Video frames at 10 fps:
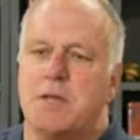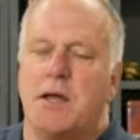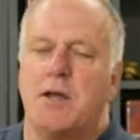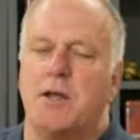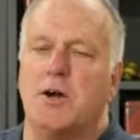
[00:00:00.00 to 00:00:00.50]

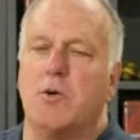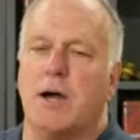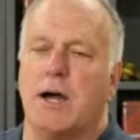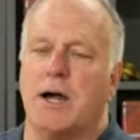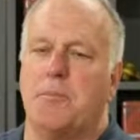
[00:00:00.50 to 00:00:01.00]

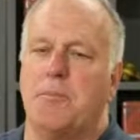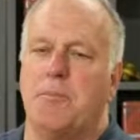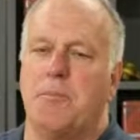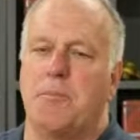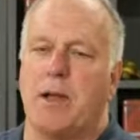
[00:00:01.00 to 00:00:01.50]

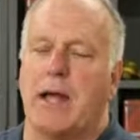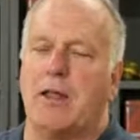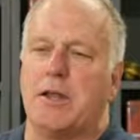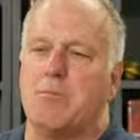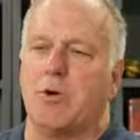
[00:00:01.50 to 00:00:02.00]
Al,
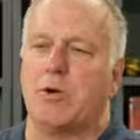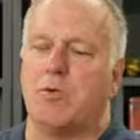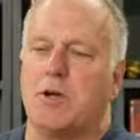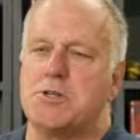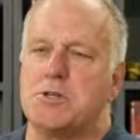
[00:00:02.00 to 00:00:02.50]
any more
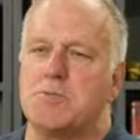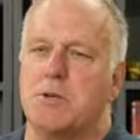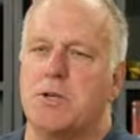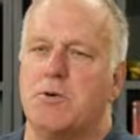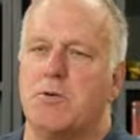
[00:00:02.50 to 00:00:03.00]
questions? We
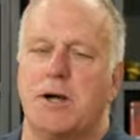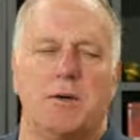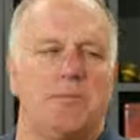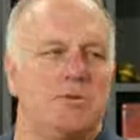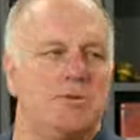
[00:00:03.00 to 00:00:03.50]

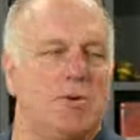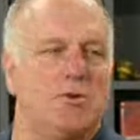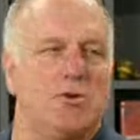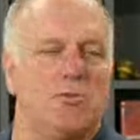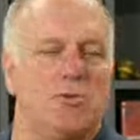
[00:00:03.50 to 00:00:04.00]
know
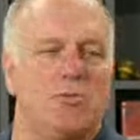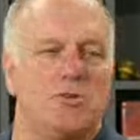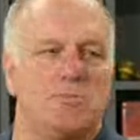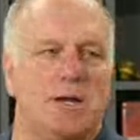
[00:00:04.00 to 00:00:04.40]
no response